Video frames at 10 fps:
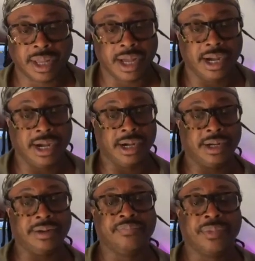
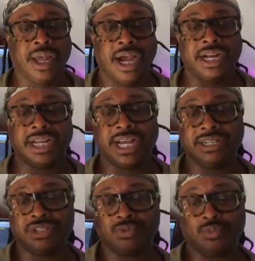
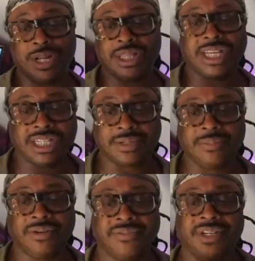And when things are
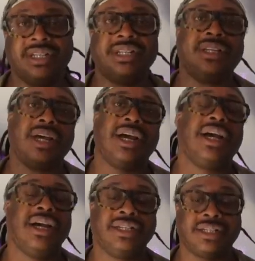moving
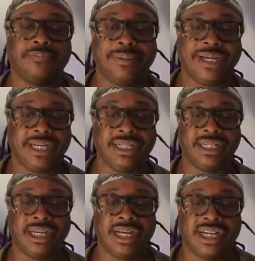at speed,
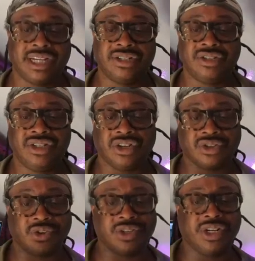not
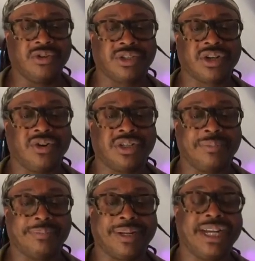all the notes are going to
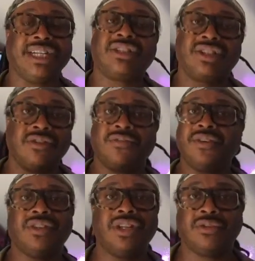be played. A few
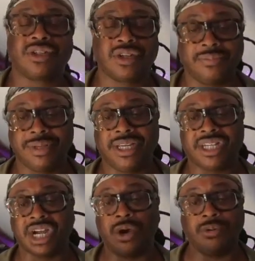of the notes are going to be
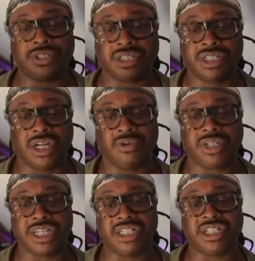ghost, you know,
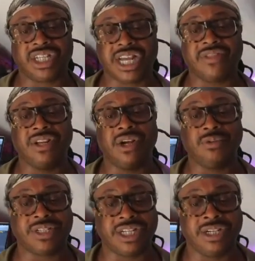to get the
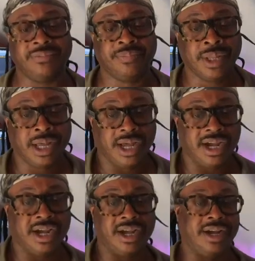notes in.
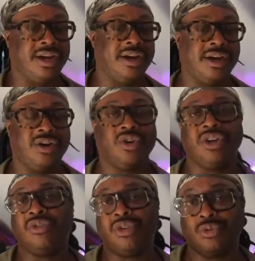
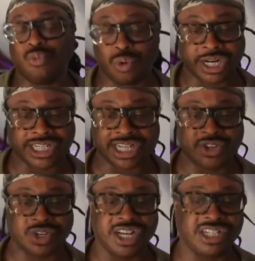You one has to
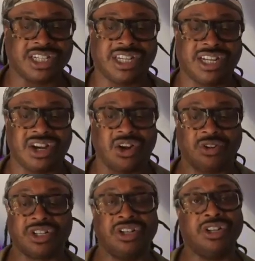look at
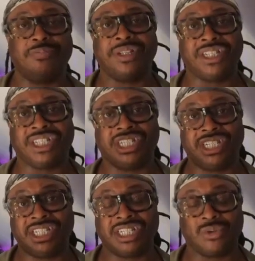alternate
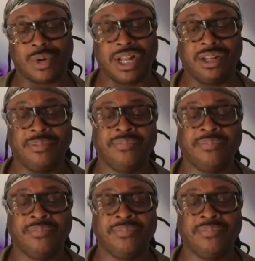positions as well